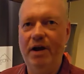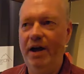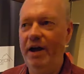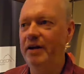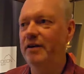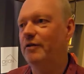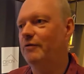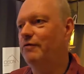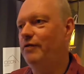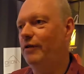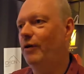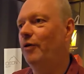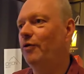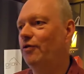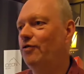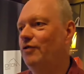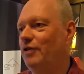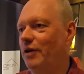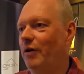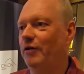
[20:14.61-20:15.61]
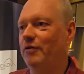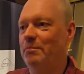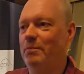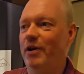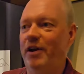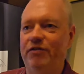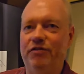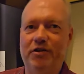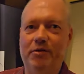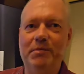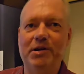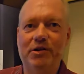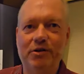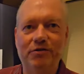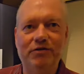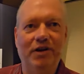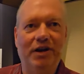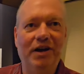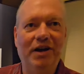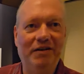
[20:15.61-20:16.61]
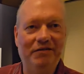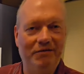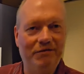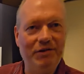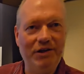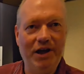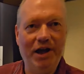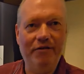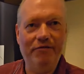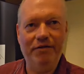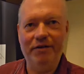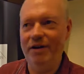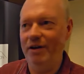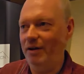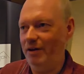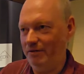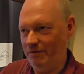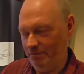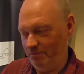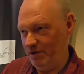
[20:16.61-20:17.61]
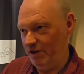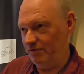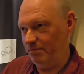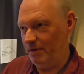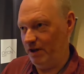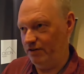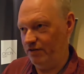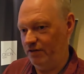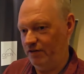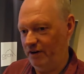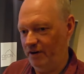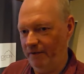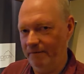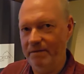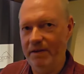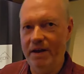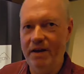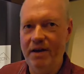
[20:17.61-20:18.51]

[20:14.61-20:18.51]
either velocity or pressure because uh, we have a, a mismatch there